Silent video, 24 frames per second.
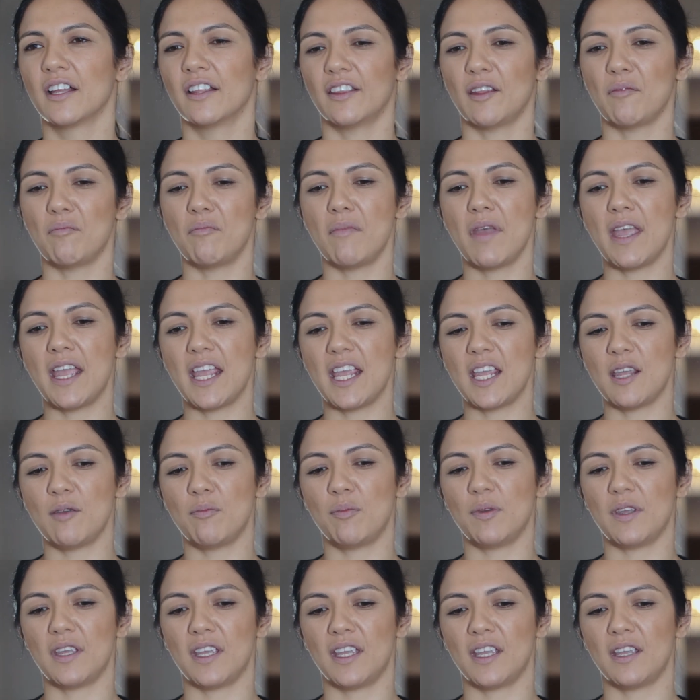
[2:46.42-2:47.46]
then
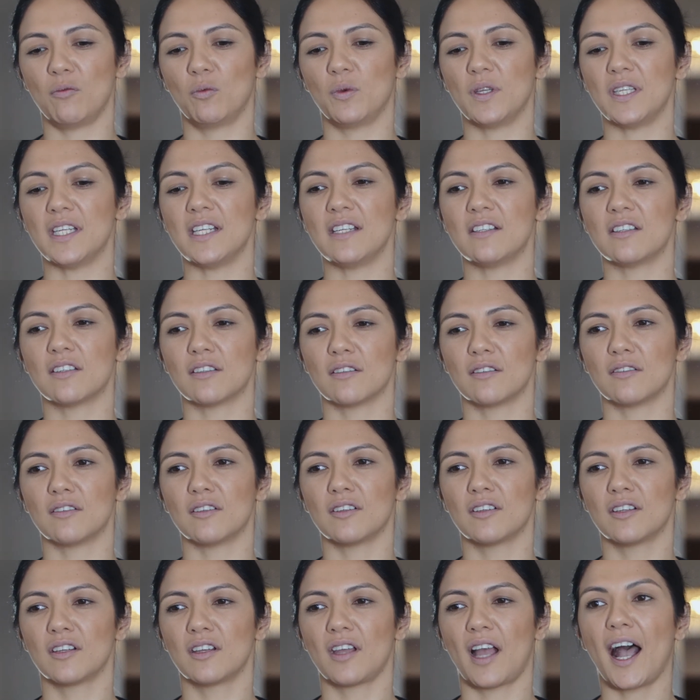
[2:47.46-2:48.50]
maybe we need to
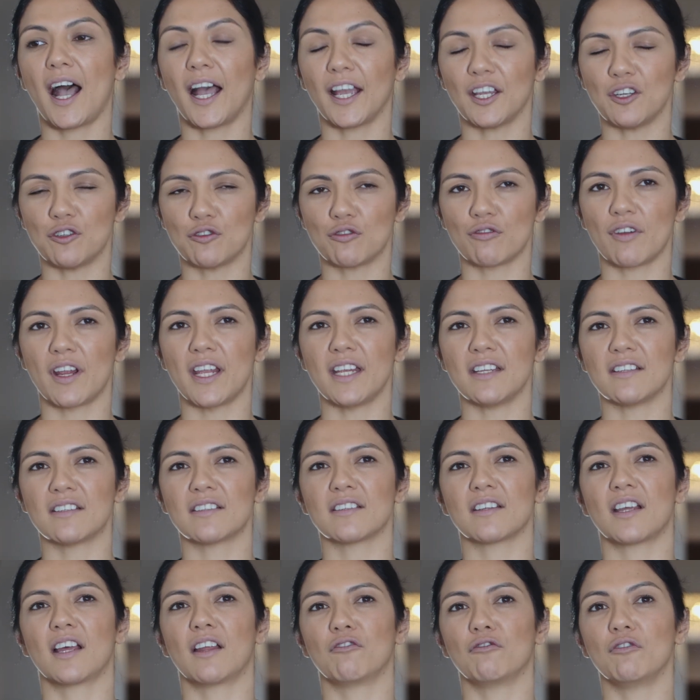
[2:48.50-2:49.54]
hydrate
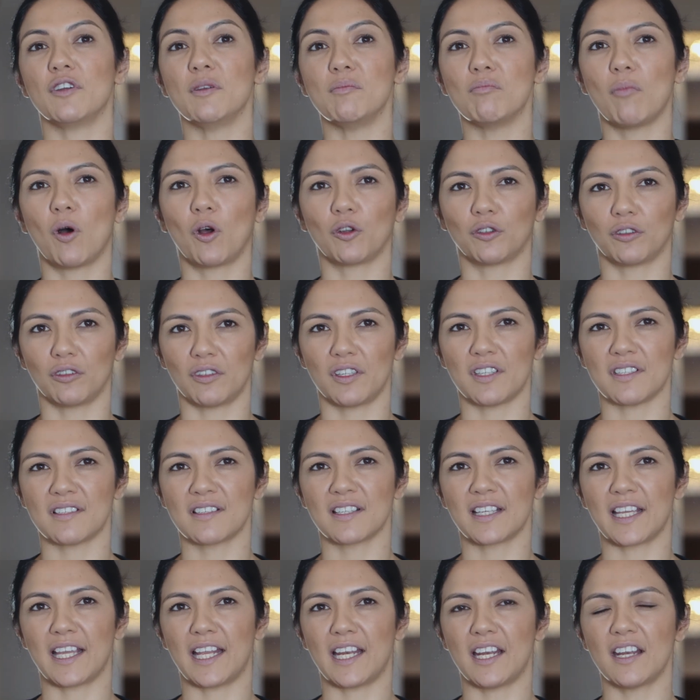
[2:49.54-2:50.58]
and remodel the
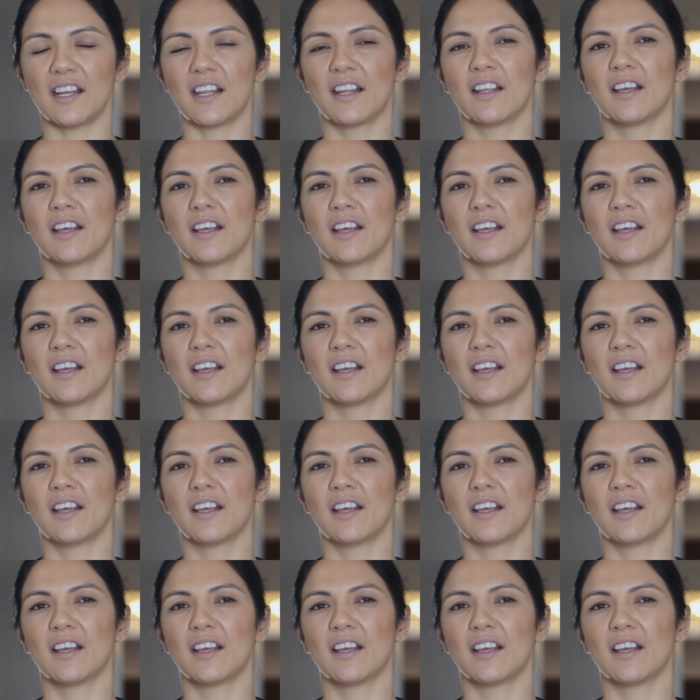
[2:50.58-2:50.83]
skin.